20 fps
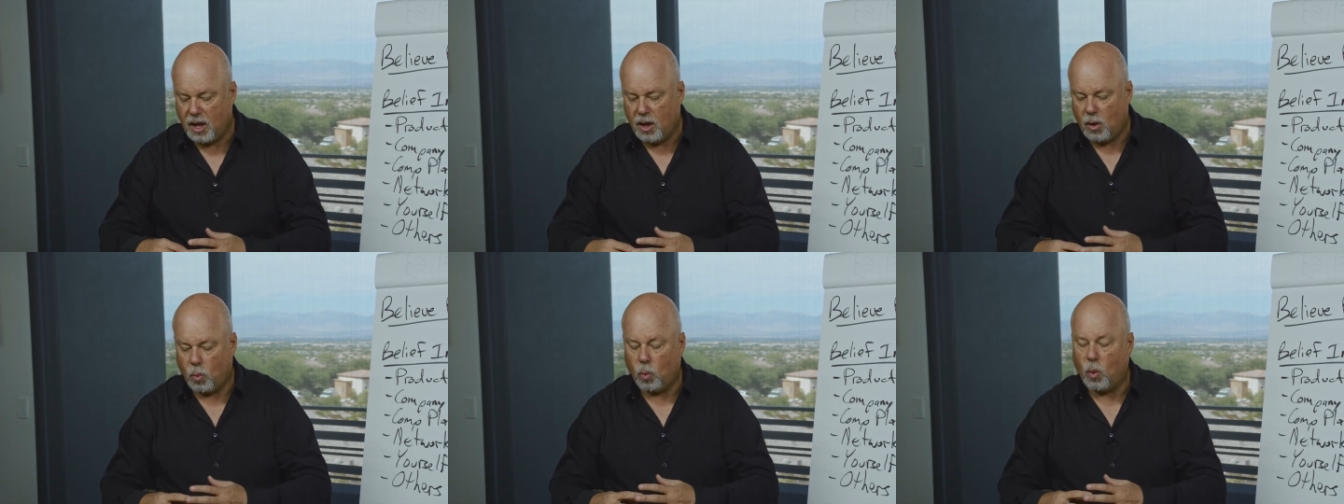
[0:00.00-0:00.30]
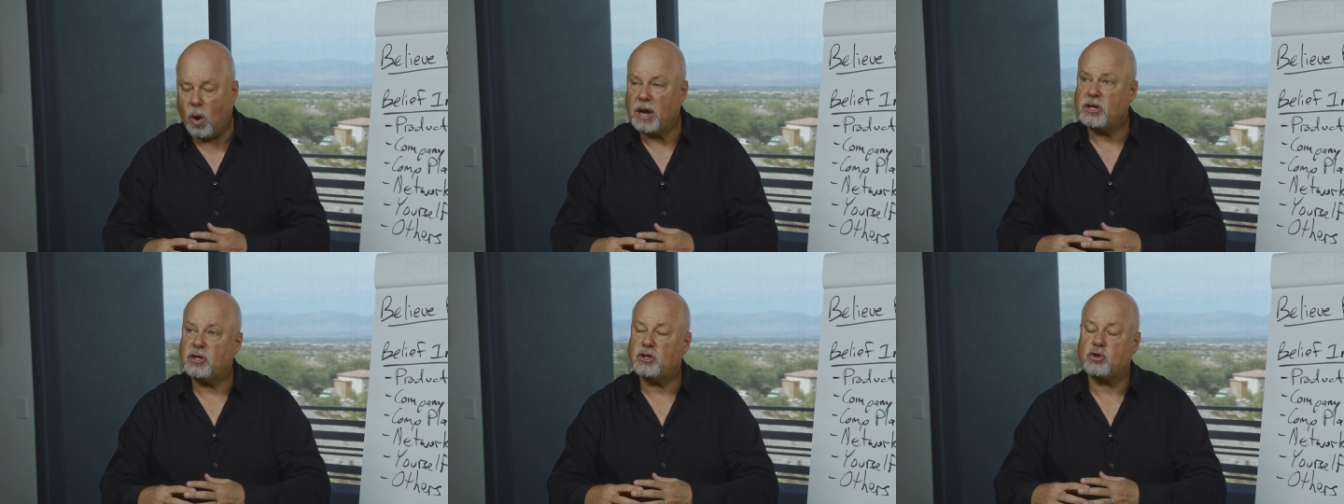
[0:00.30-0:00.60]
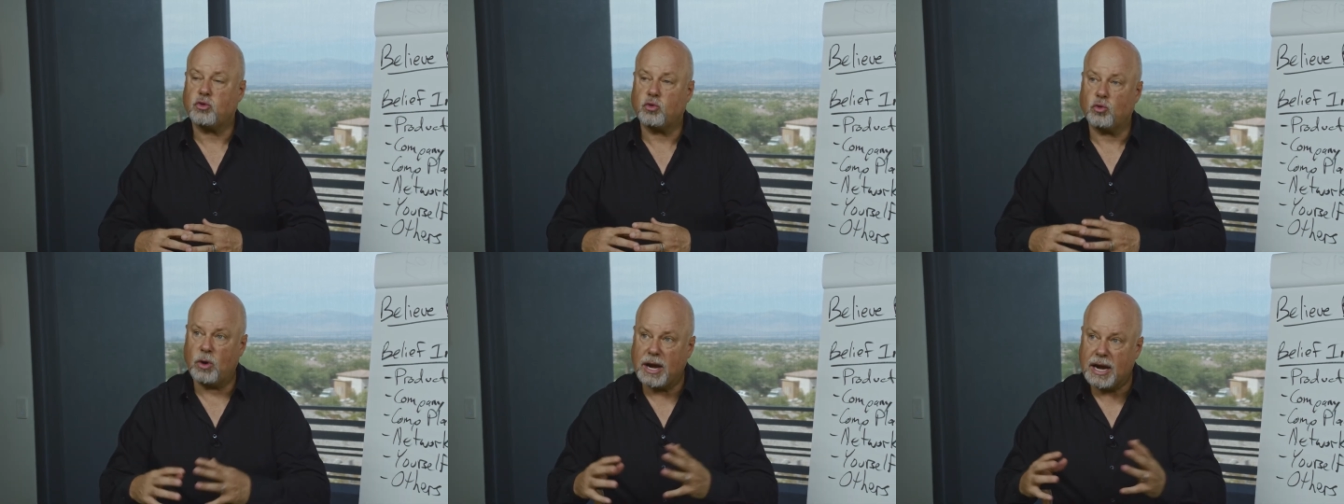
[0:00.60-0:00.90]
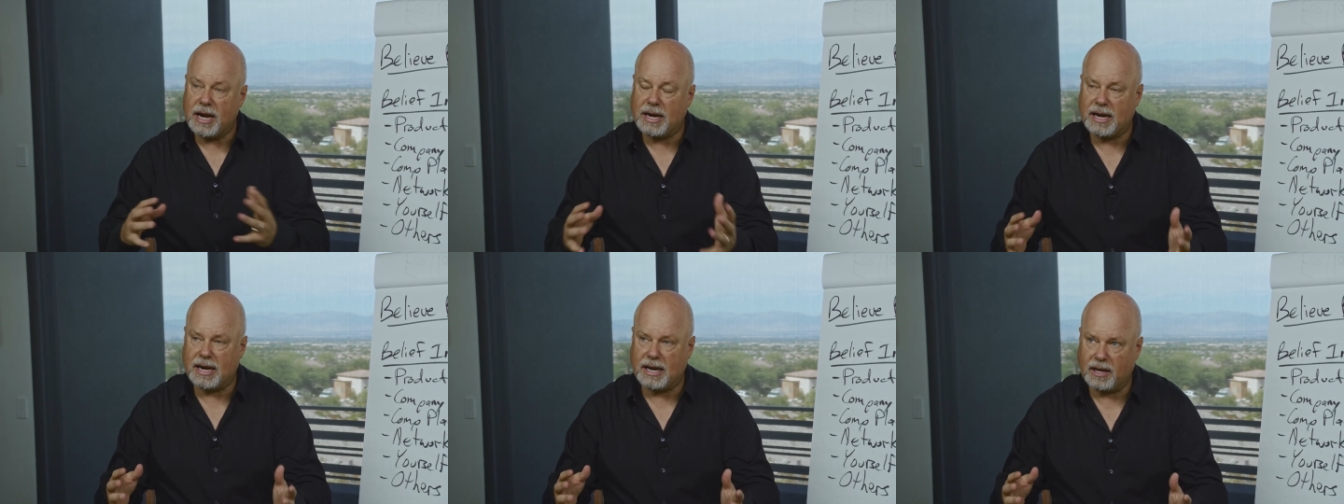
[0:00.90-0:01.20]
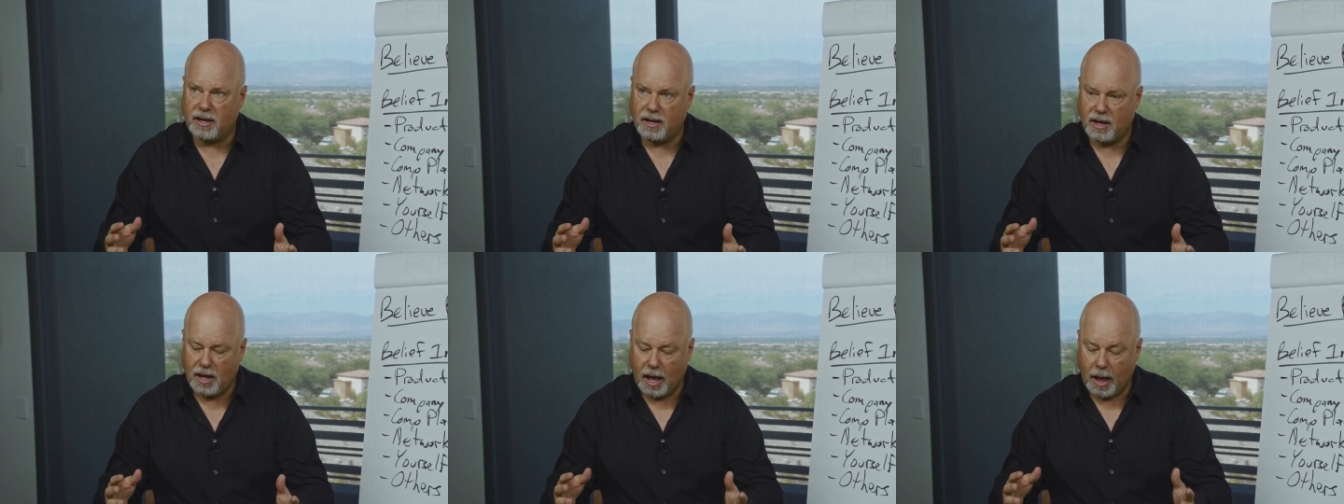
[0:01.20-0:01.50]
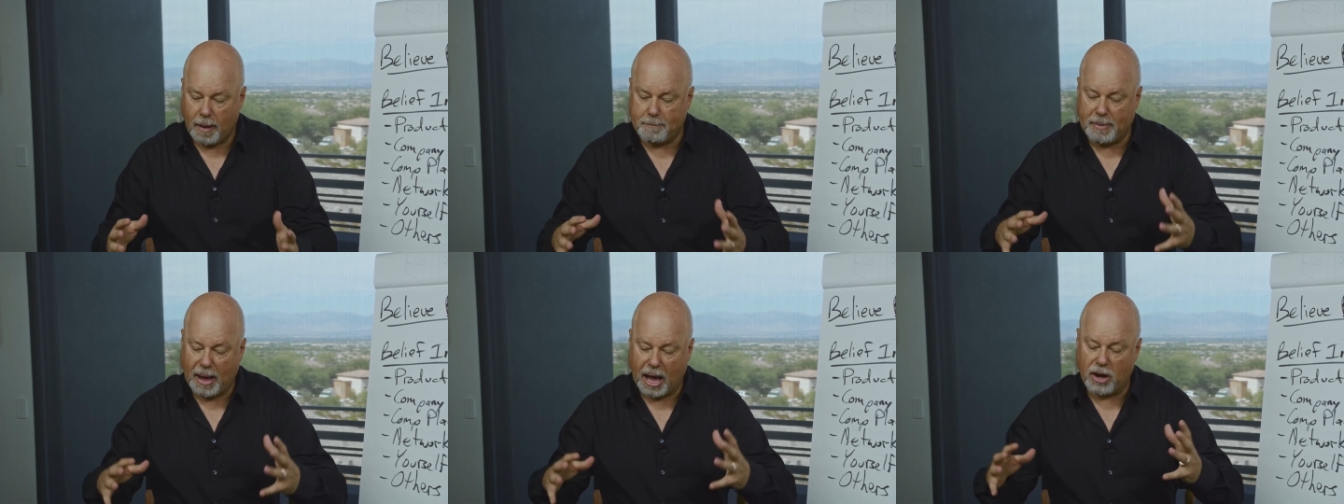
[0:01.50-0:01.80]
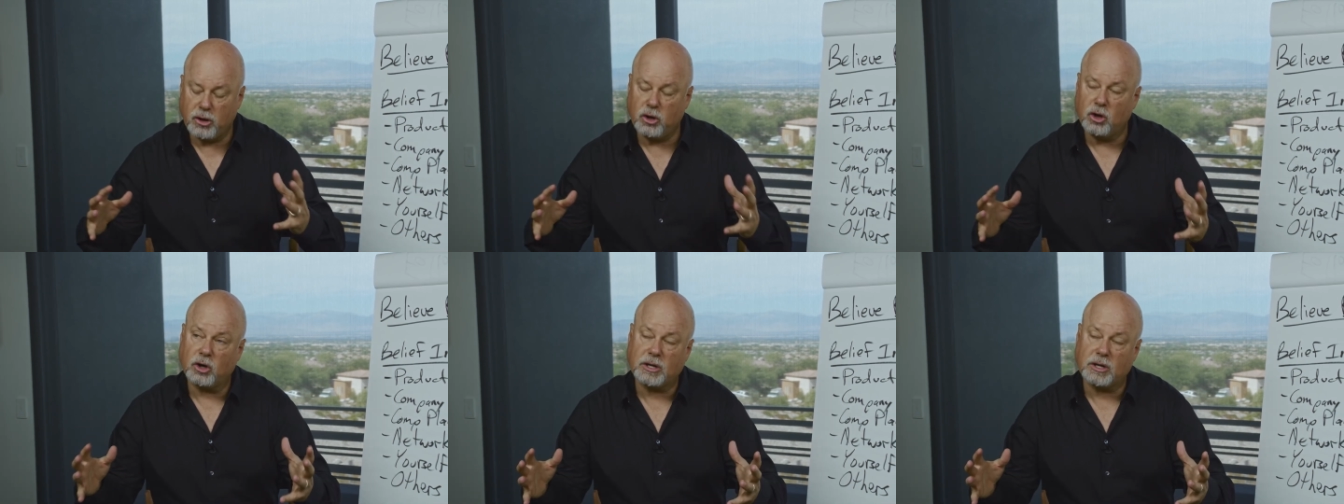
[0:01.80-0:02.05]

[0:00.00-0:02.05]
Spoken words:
What training about your